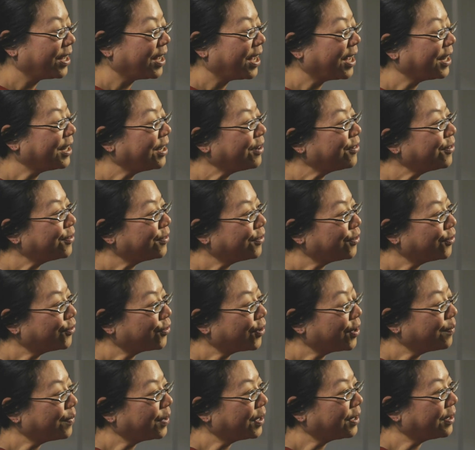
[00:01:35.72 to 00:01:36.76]
Adherence to
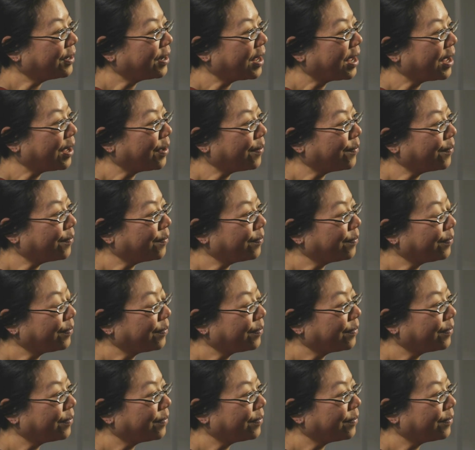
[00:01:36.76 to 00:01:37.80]
treatment
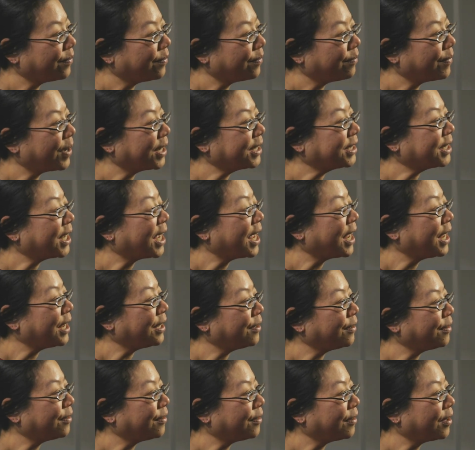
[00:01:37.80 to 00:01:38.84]

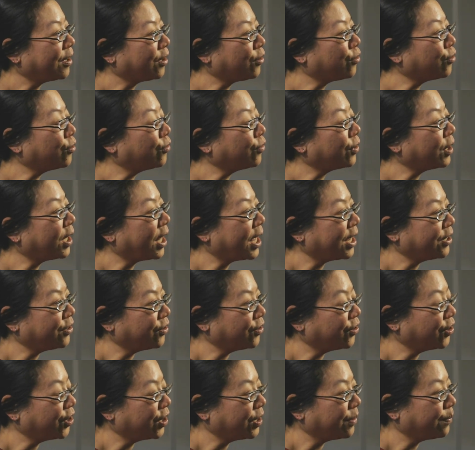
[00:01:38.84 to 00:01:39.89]
maintains a good
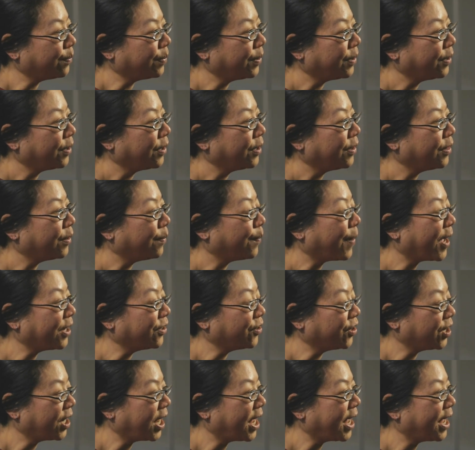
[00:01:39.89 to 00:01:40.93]
relationship the
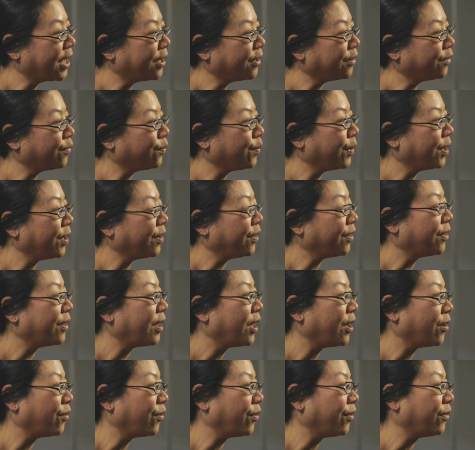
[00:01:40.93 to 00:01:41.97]
patient has
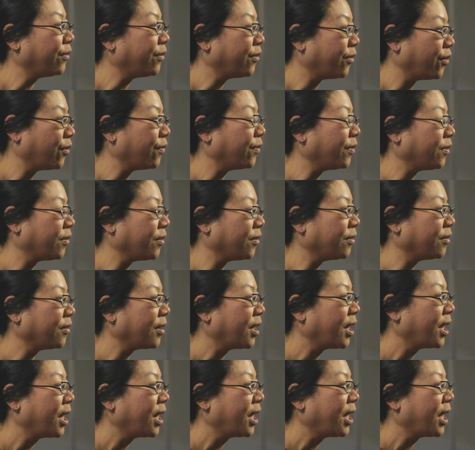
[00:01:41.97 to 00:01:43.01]
with health services.
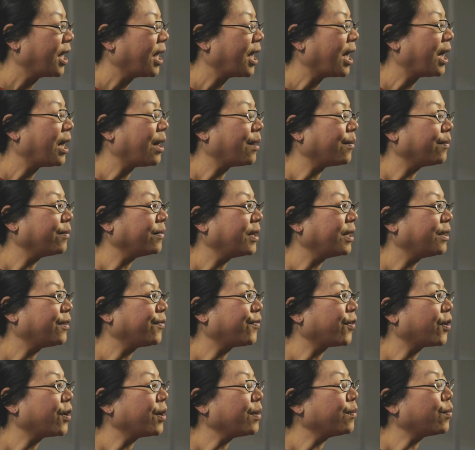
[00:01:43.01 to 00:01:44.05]
It's
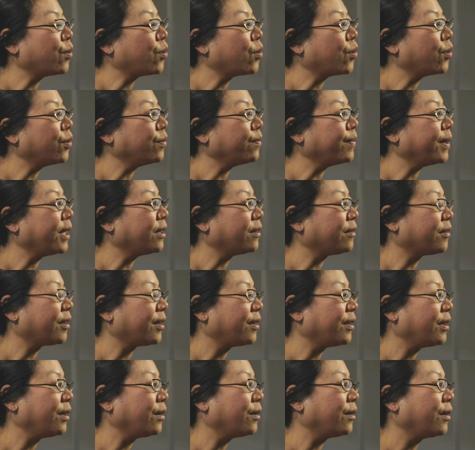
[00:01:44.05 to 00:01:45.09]
very important because I
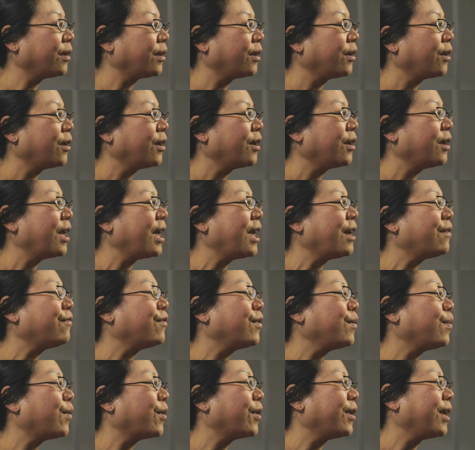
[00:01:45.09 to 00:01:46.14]
think
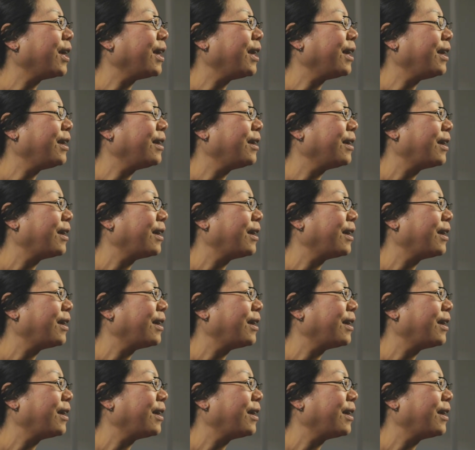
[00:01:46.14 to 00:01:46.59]
everybody